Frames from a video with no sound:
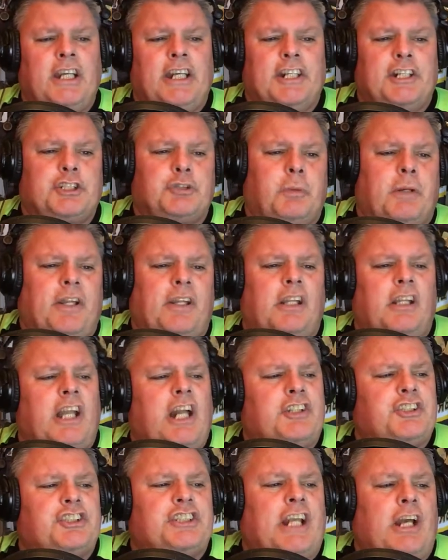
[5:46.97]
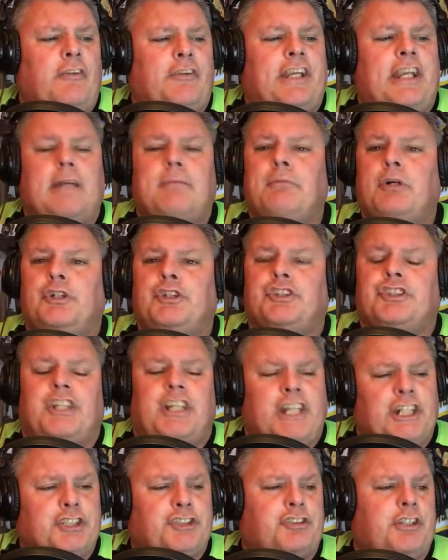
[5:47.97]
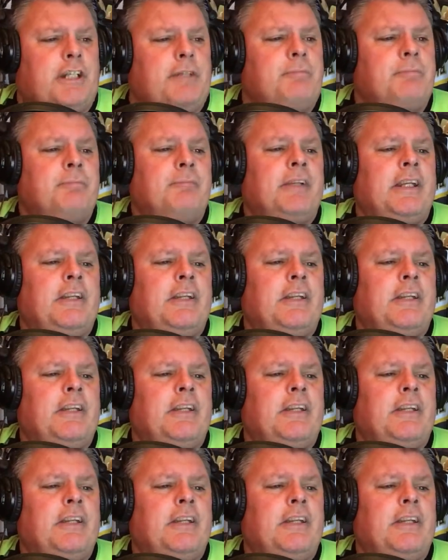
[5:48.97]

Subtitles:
It is one of the largest healthcare mergers in history.